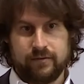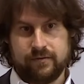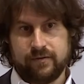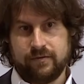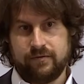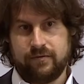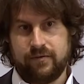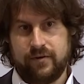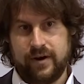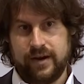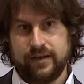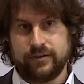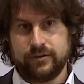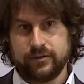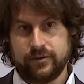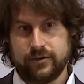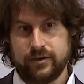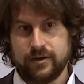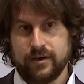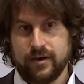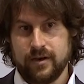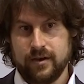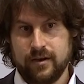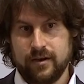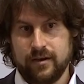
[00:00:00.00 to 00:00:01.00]
of the
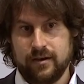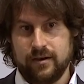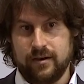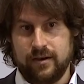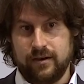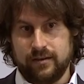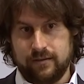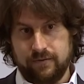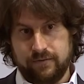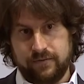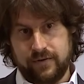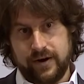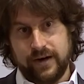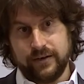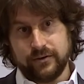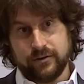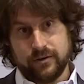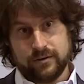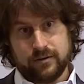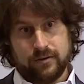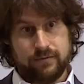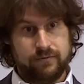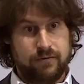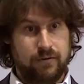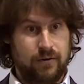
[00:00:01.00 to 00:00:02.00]
French, and the French
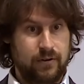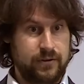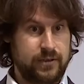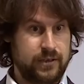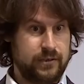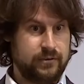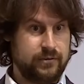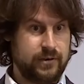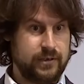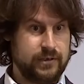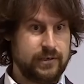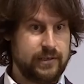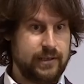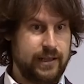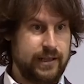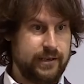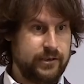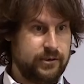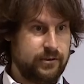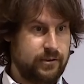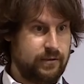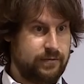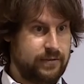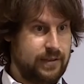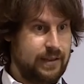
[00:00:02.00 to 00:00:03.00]
is a faulty
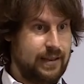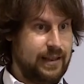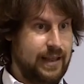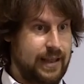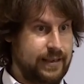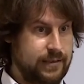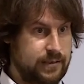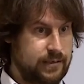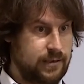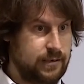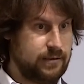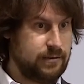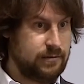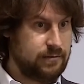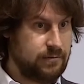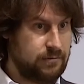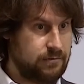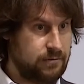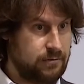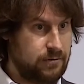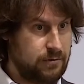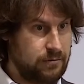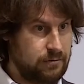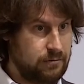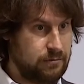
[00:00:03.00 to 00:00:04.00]
translation of the Latin
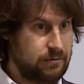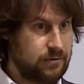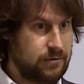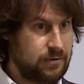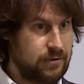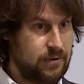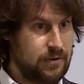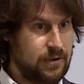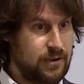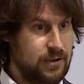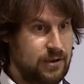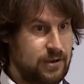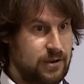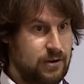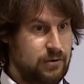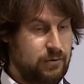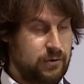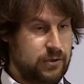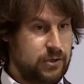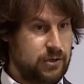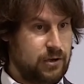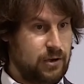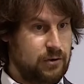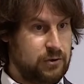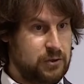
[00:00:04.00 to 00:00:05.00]
root,
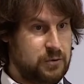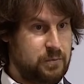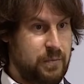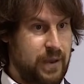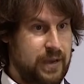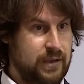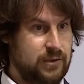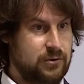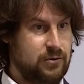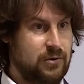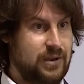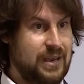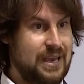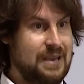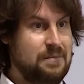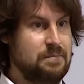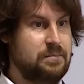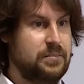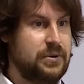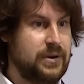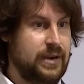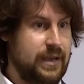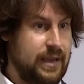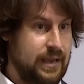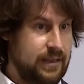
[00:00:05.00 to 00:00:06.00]
which goes back to
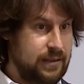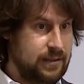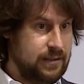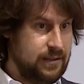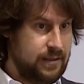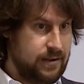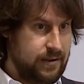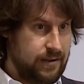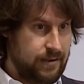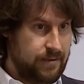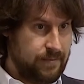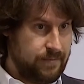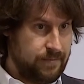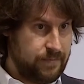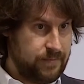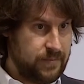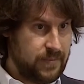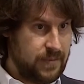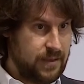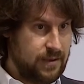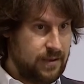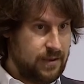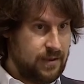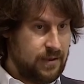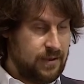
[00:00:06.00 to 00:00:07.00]
imprehendere.
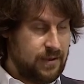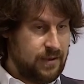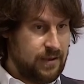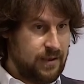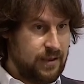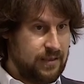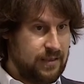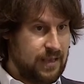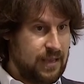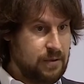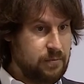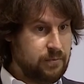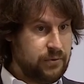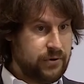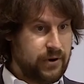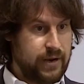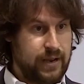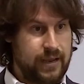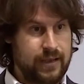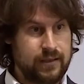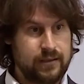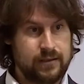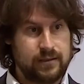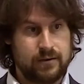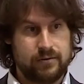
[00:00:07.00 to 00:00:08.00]
And
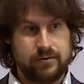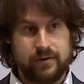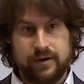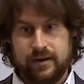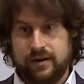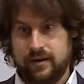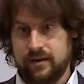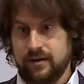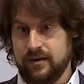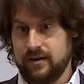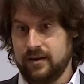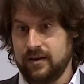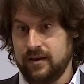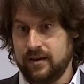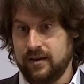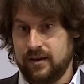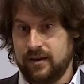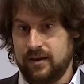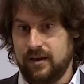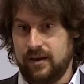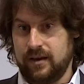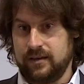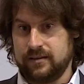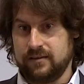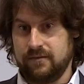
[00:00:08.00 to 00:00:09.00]
imprehendere
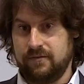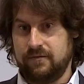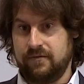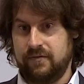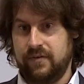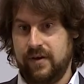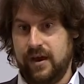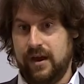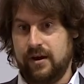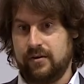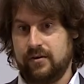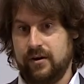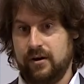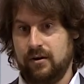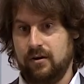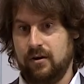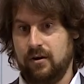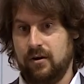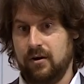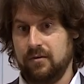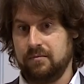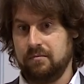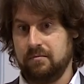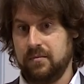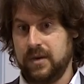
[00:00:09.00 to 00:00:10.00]
has a very
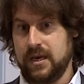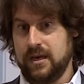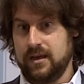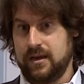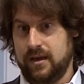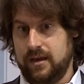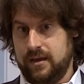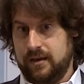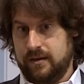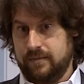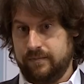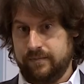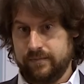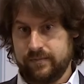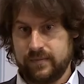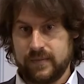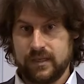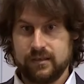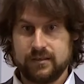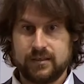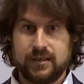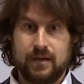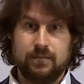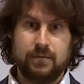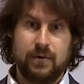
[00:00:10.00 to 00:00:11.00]
odd meaning.
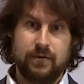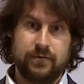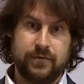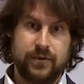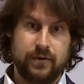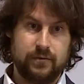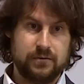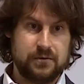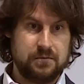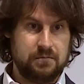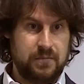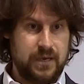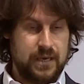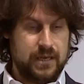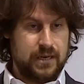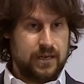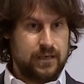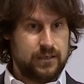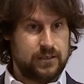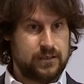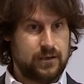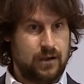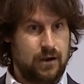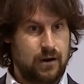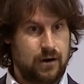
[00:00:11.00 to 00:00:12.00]
Some of those
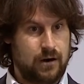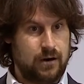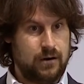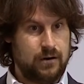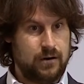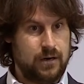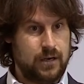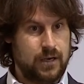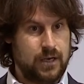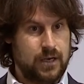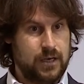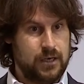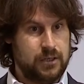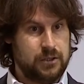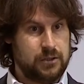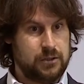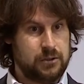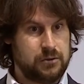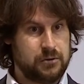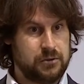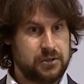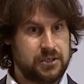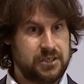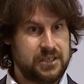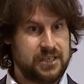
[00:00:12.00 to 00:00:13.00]
meanings are
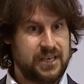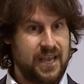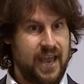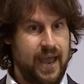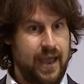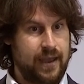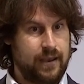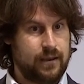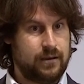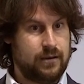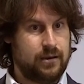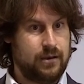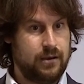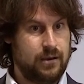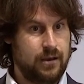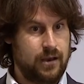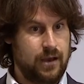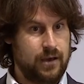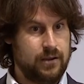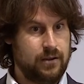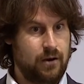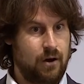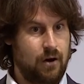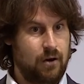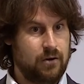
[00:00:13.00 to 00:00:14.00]
to sack
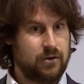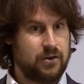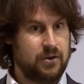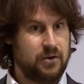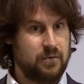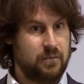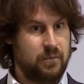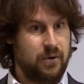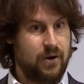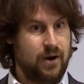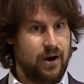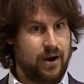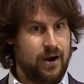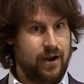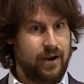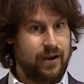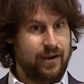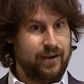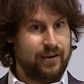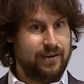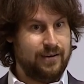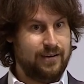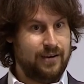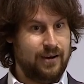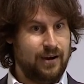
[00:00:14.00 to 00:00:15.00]
and
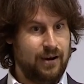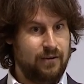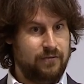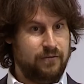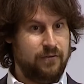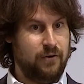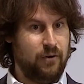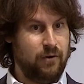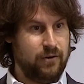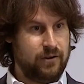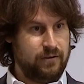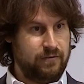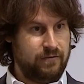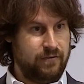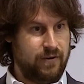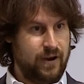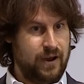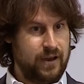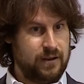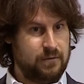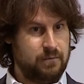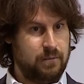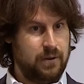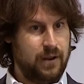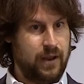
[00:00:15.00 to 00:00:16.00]
occupy a
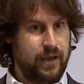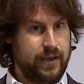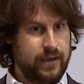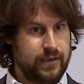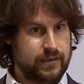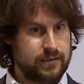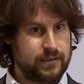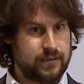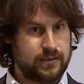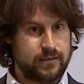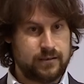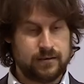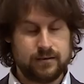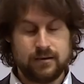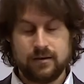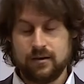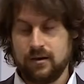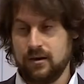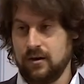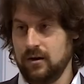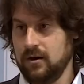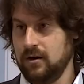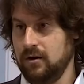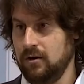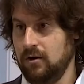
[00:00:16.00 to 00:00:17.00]
fortified place,
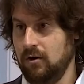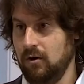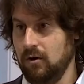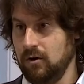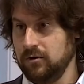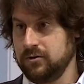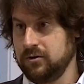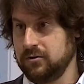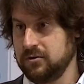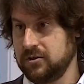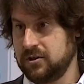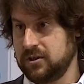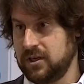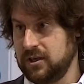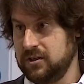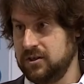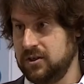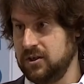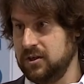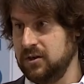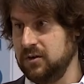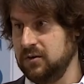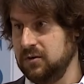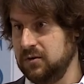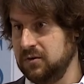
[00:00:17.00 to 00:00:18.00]
or to
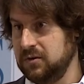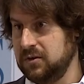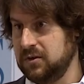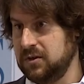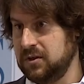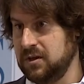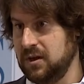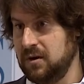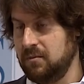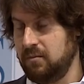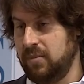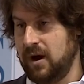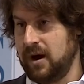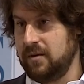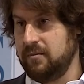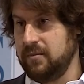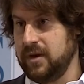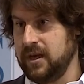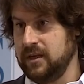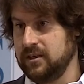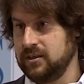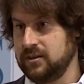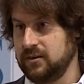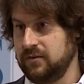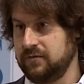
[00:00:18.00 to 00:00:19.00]
seduce by
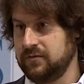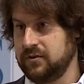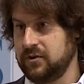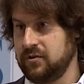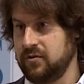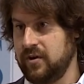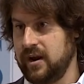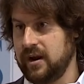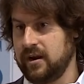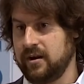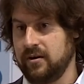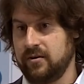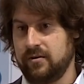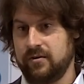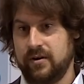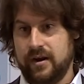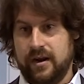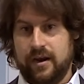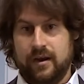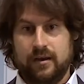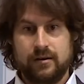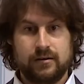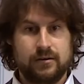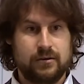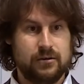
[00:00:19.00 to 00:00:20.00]
means of
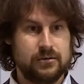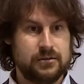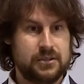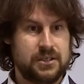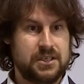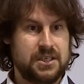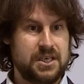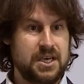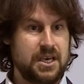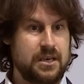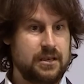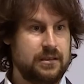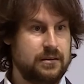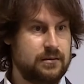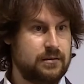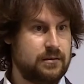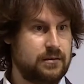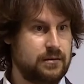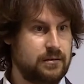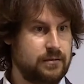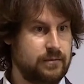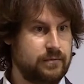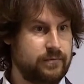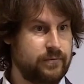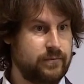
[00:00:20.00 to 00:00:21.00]
trickery and conceit.